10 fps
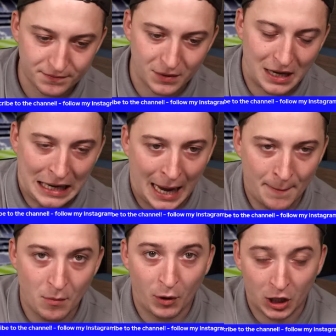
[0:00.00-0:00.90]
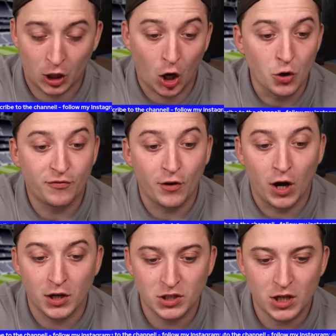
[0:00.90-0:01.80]
We're going to go
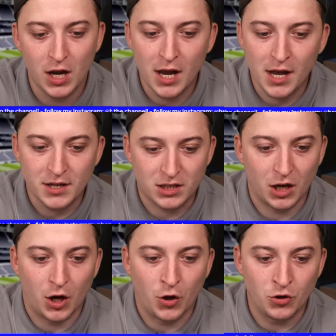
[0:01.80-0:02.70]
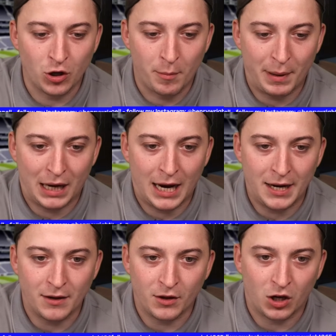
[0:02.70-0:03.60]
first to Ndombele.
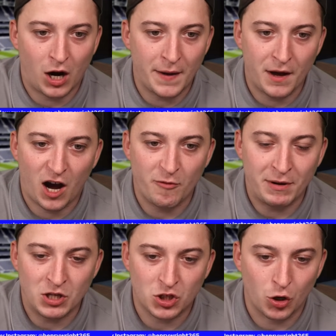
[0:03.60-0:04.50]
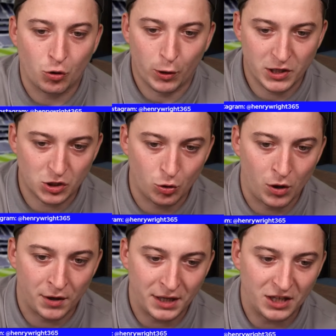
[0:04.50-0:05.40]
The guy that I've been so critical
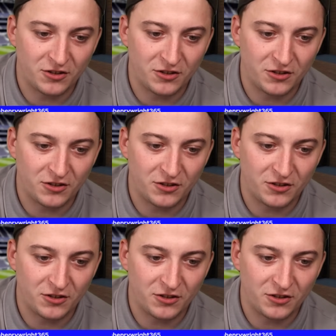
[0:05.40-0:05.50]
on is